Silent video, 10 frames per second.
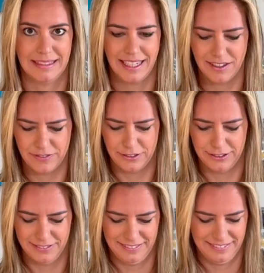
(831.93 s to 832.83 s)

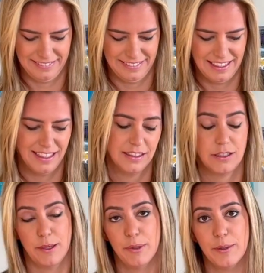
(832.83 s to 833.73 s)
careful.
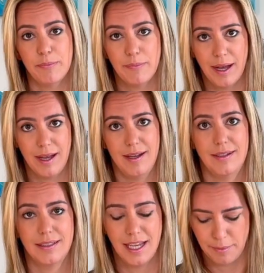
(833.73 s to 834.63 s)
So I put
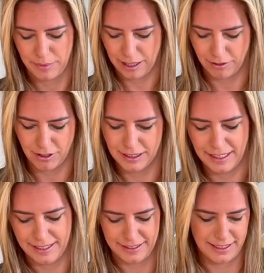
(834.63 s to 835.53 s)
tape down on
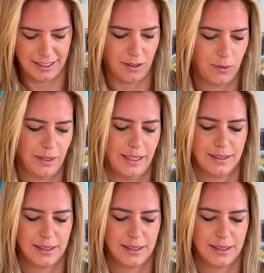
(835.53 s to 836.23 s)
and it's not holding.